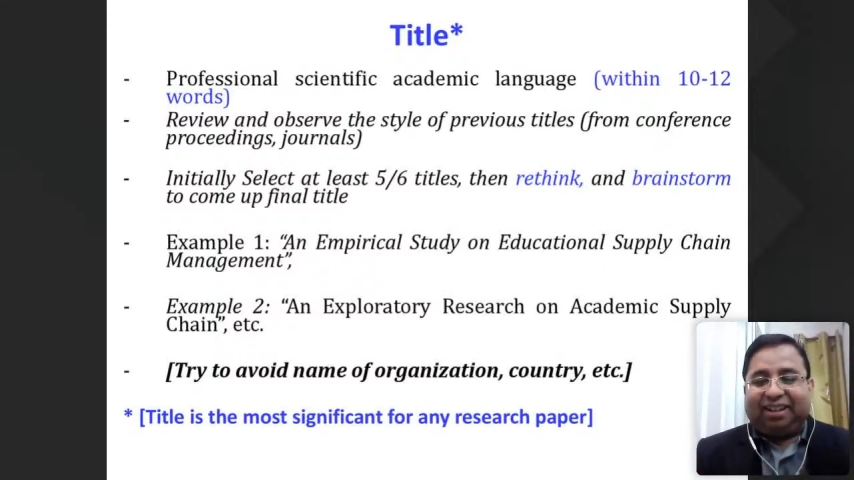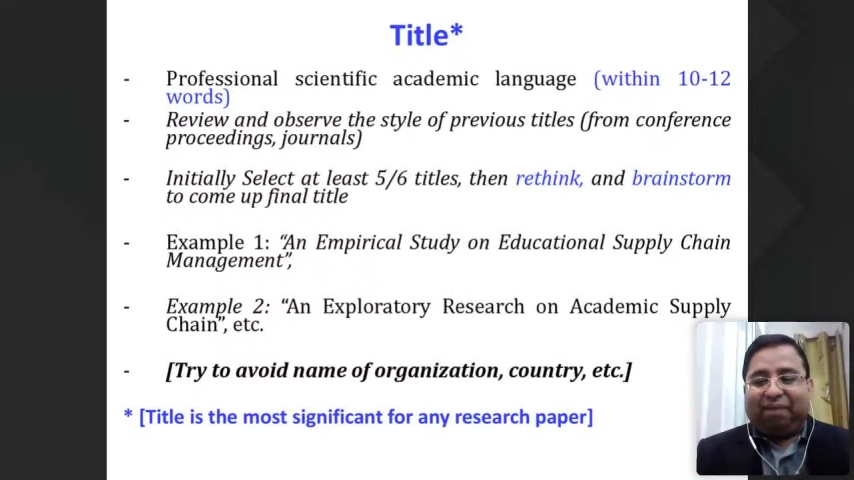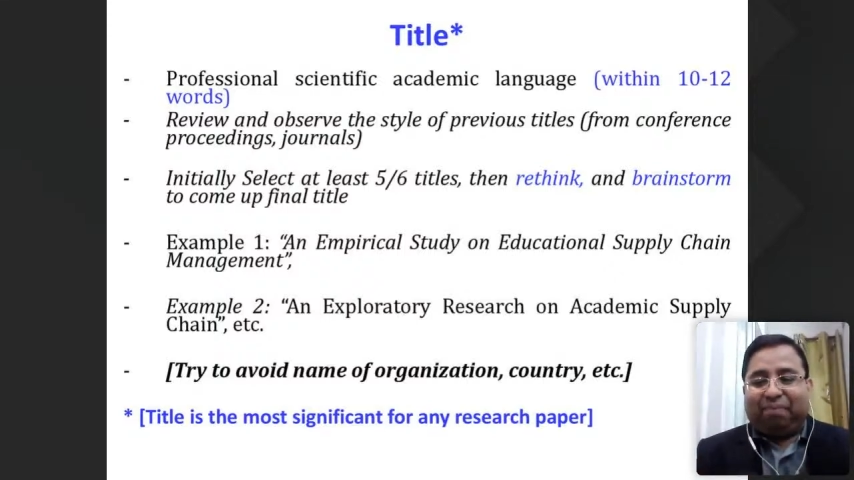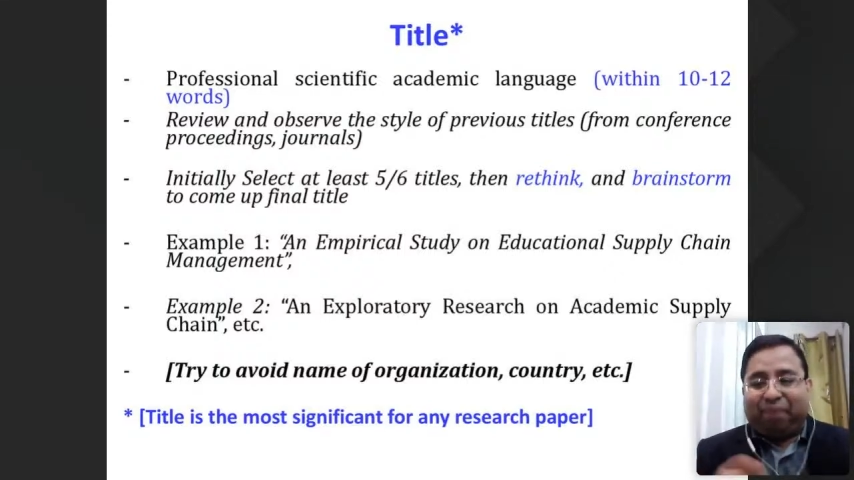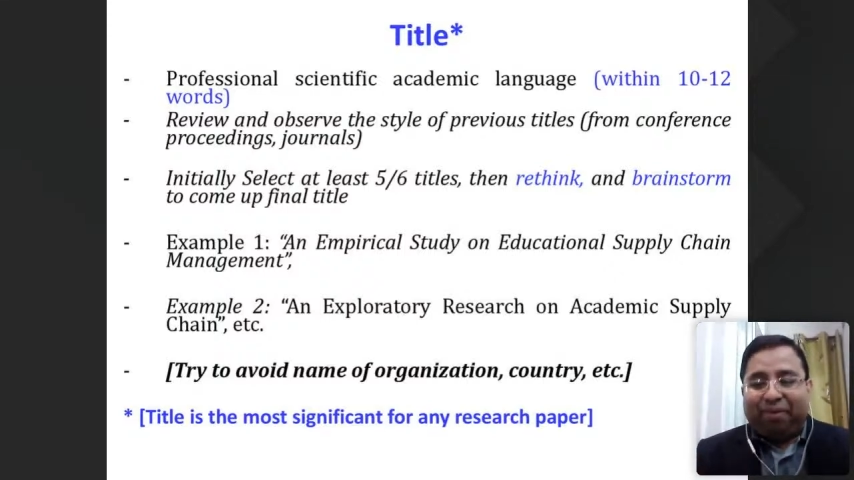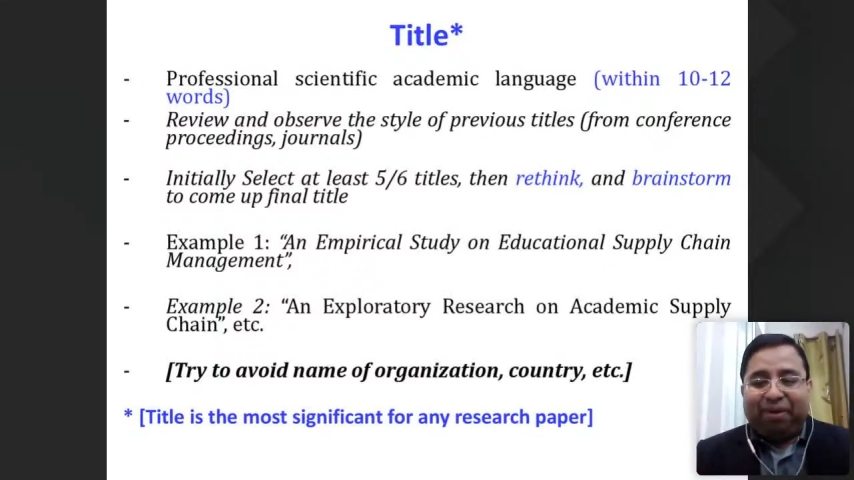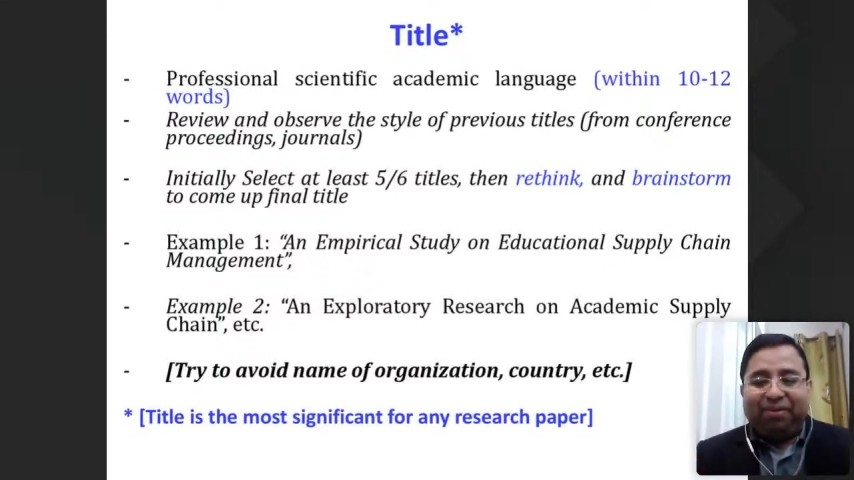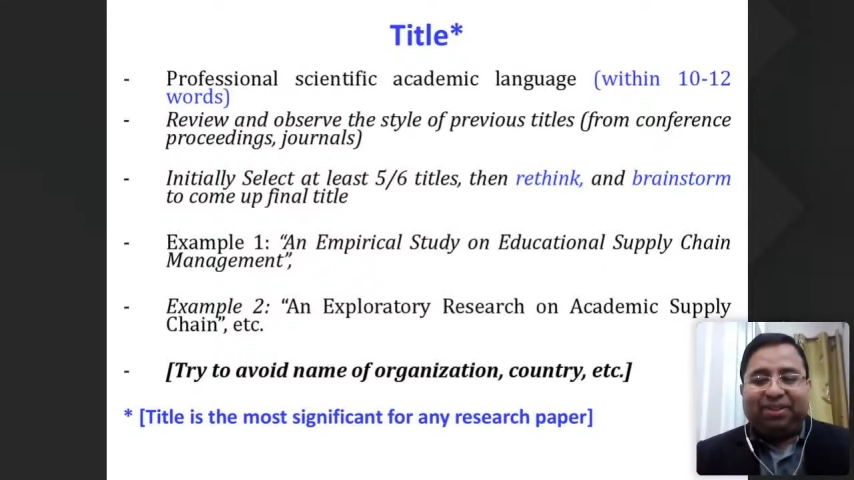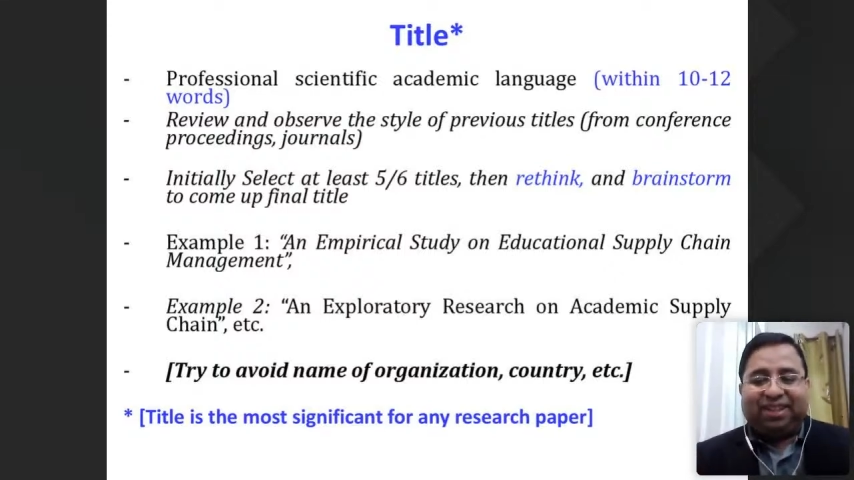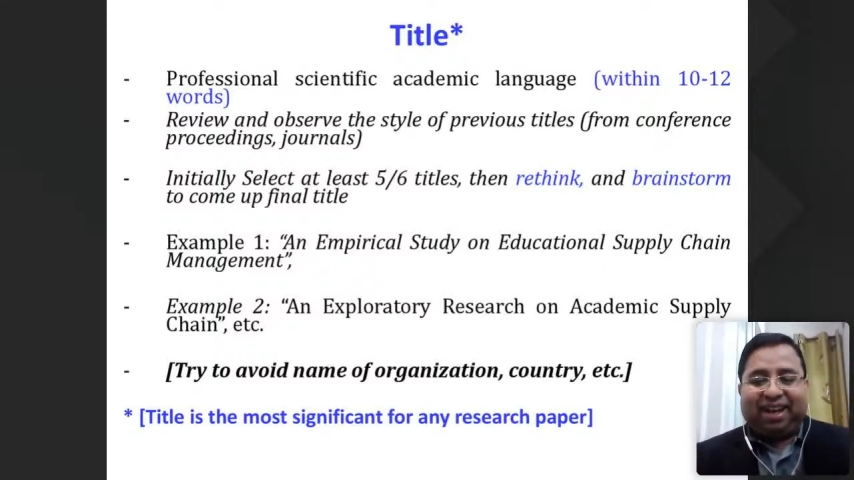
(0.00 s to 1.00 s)
The problem
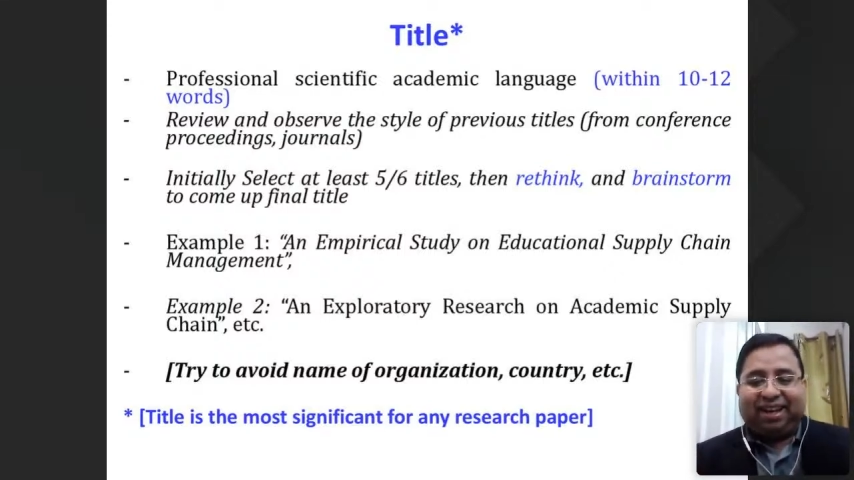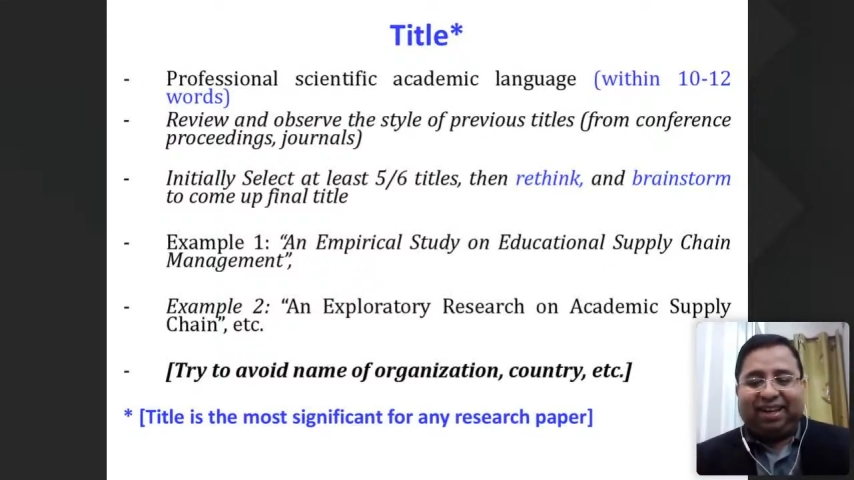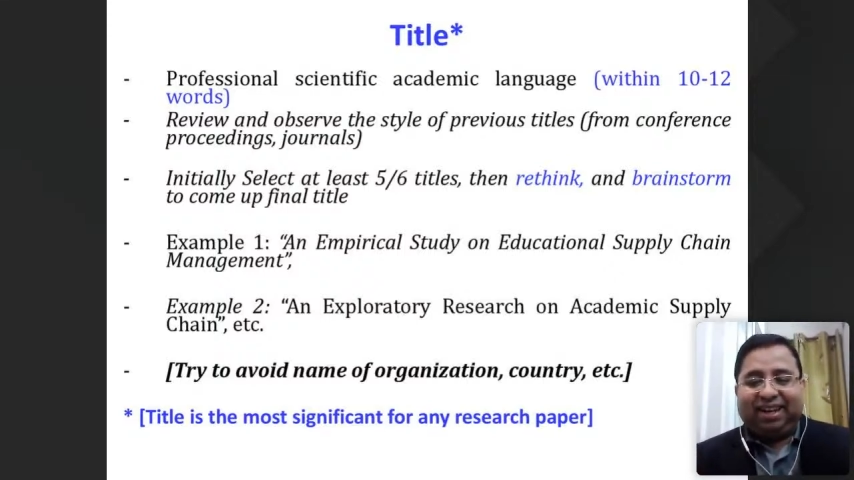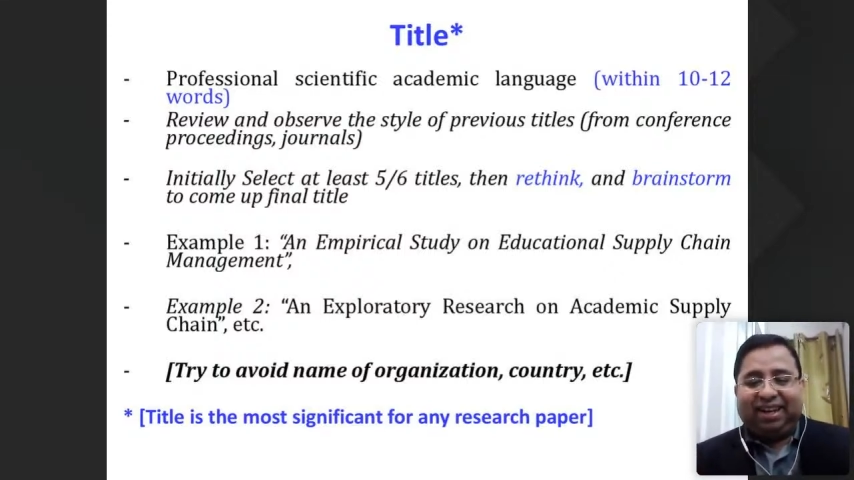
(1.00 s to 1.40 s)
is that